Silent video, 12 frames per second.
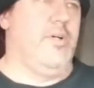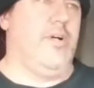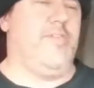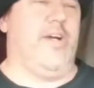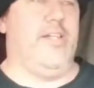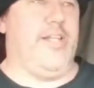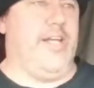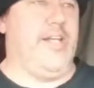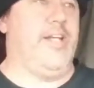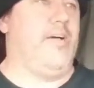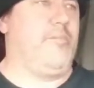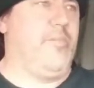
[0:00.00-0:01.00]
I finally
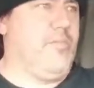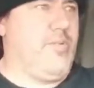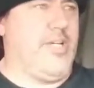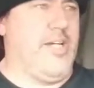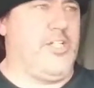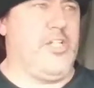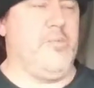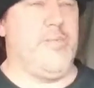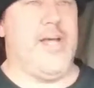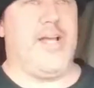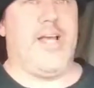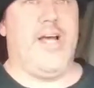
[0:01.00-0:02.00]
end up catching back